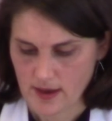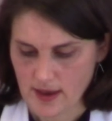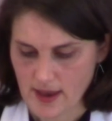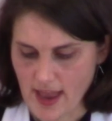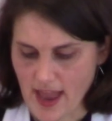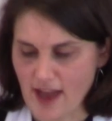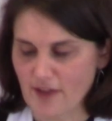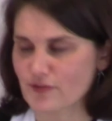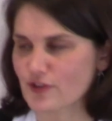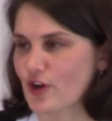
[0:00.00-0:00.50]

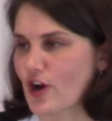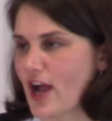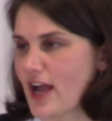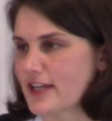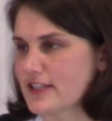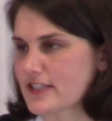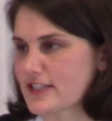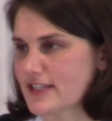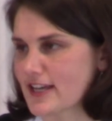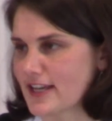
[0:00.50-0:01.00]
After
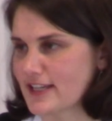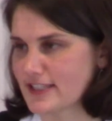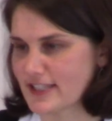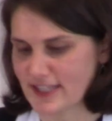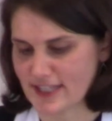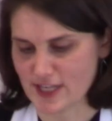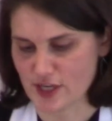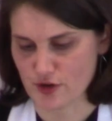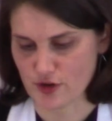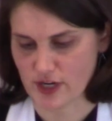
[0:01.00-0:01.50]
Einstein's
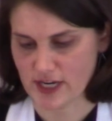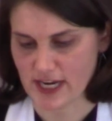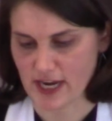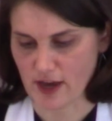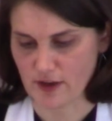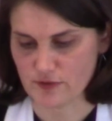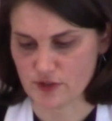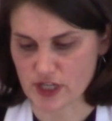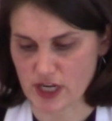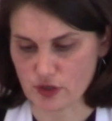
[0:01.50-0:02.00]
theory
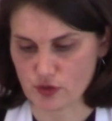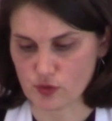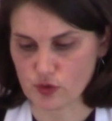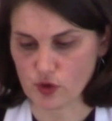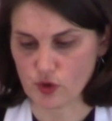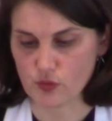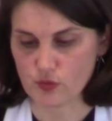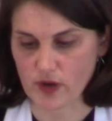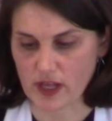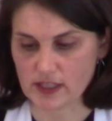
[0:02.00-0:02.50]
of
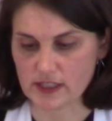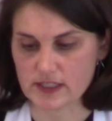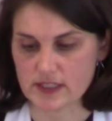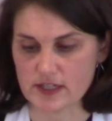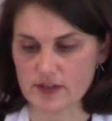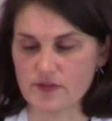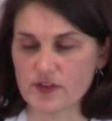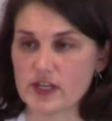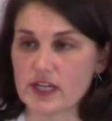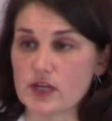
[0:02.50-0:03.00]
general
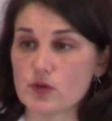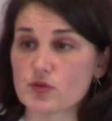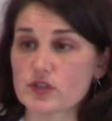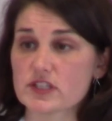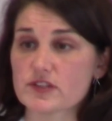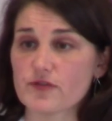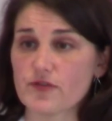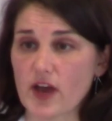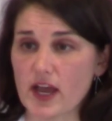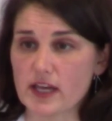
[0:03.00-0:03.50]
relativity
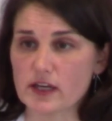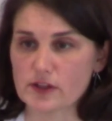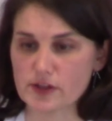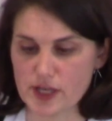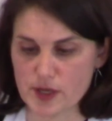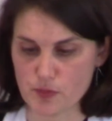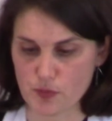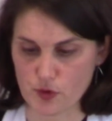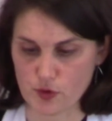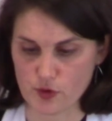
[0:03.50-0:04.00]
was
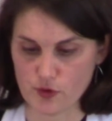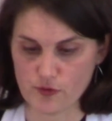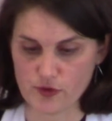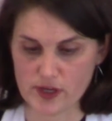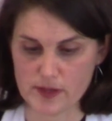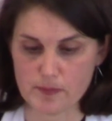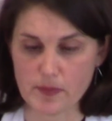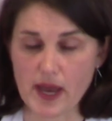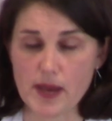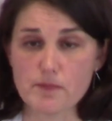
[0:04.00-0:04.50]
finally
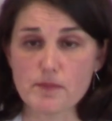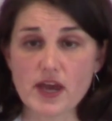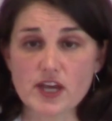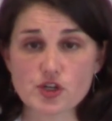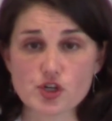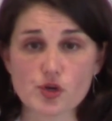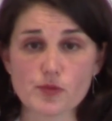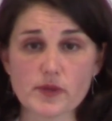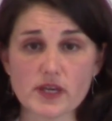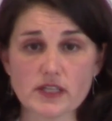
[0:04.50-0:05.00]
proven by
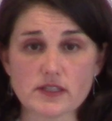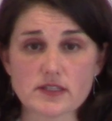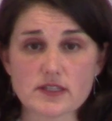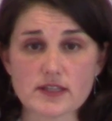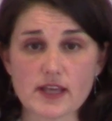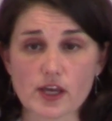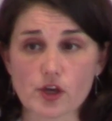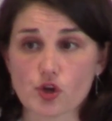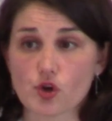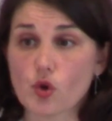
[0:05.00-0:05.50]
measurements
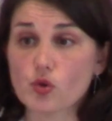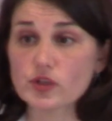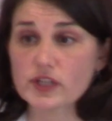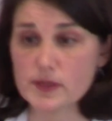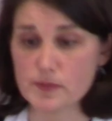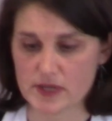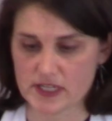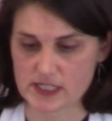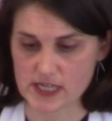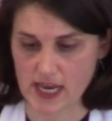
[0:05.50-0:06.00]
that could
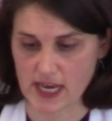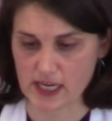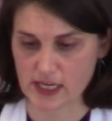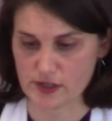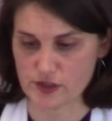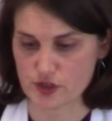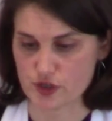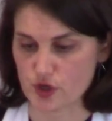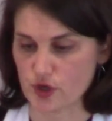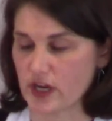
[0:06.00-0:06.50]
only be
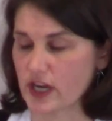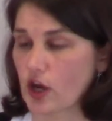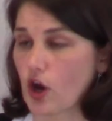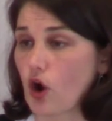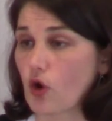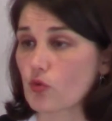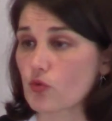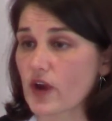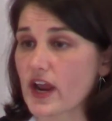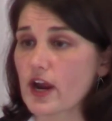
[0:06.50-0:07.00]
taken during
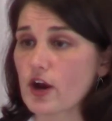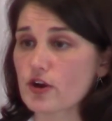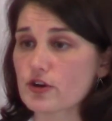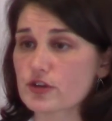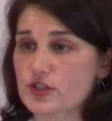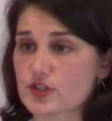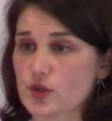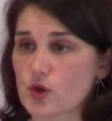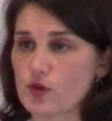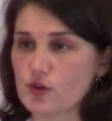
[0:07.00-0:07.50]
a rare
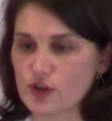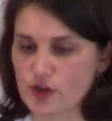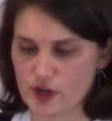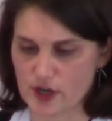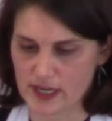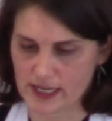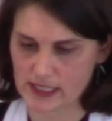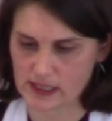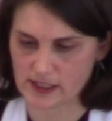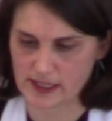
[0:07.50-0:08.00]
solar
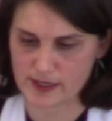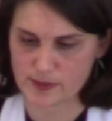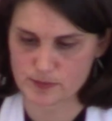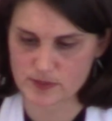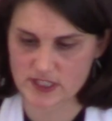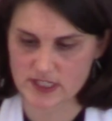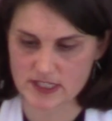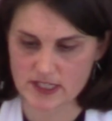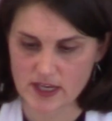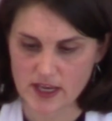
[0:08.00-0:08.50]

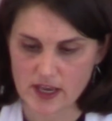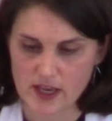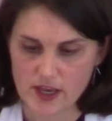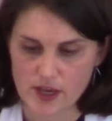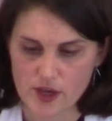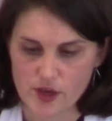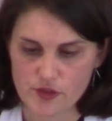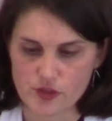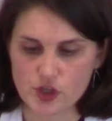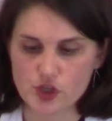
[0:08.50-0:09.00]
eclipse,
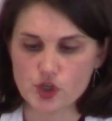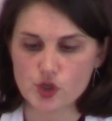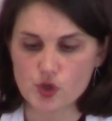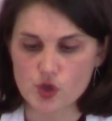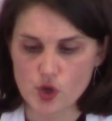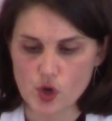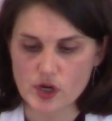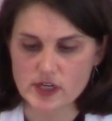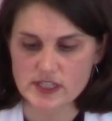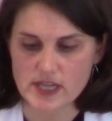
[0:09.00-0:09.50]
the New
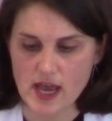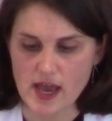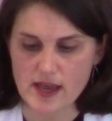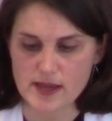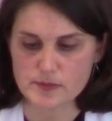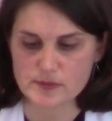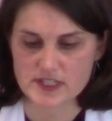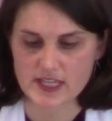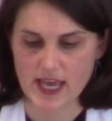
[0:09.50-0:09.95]
York Times